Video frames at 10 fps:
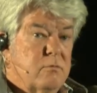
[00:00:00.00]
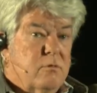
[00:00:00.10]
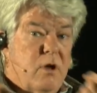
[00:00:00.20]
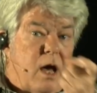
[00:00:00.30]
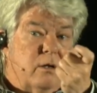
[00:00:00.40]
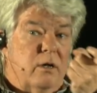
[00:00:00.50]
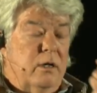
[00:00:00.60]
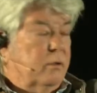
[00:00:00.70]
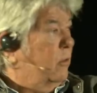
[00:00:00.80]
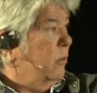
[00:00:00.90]

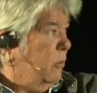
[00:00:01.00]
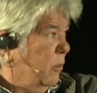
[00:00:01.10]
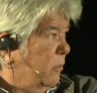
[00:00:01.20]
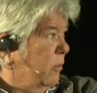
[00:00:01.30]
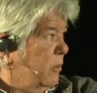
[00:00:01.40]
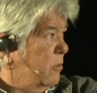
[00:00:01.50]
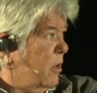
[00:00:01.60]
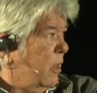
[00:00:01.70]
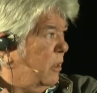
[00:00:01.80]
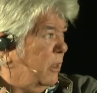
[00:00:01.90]
shotgun,
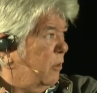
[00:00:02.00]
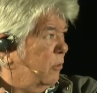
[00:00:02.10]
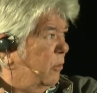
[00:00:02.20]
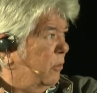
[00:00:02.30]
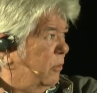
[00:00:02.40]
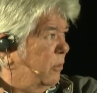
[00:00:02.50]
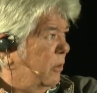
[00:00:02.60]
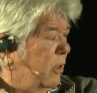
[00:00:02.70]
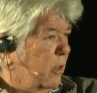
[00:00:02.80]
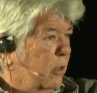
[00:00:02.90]
shotgun, I don't
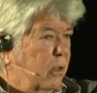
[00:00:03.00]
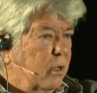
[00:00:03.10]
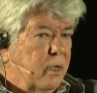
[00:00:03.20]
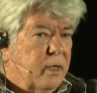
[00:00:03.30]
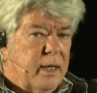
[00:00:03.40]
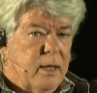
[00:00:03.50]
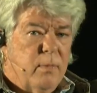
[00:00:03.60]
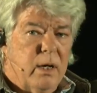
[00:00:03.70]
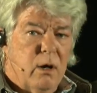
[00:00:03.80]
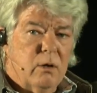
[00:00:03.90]
know, and
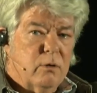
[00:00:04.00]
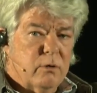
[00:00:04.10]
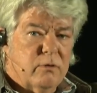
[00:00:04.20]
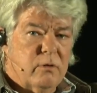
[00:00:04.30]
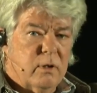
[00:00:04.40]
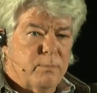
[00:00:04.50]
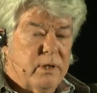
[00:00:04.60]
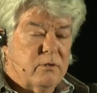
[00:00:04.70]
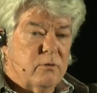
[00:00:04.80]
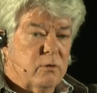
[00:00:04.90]
my uncle's little
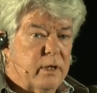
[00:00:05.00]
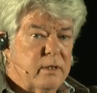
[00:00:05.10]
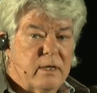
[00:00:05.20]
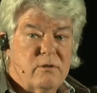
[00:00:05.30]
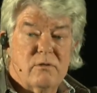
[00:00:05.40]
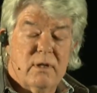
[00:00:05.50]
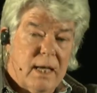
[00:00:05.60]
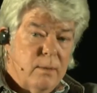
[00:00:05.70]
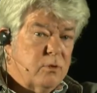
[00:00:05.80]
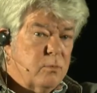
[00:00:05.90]
pistol, and they just
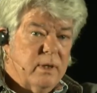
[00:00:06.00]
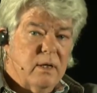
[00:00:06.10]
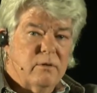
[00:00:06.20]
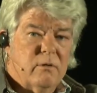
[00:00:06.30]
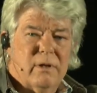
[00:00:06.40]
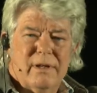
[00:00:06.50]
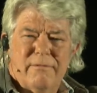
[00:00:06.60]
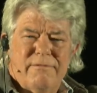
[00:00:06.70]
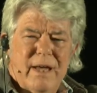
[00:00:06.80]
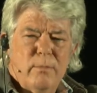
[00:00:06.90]
came to me, they're
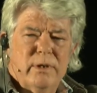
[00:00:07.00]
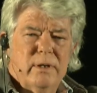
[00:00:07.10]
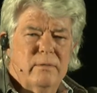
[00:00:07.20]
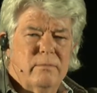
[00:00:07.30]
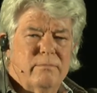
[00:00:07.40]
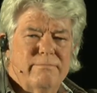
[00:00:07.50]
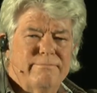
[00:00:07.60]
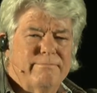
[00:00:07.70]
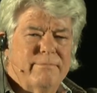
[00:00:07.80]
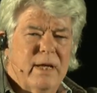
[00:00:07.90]
like family
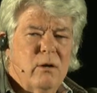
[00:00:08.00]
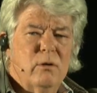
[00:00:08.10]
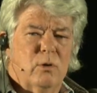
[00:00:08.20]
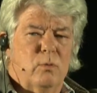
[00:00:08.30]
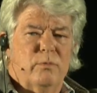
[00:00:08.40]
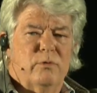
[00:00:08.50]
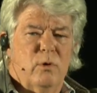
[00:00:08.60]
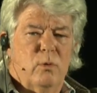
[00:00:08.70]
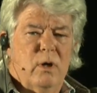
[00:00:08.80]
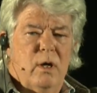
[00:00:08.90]
heirlooms.
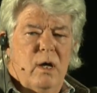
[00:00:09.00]
So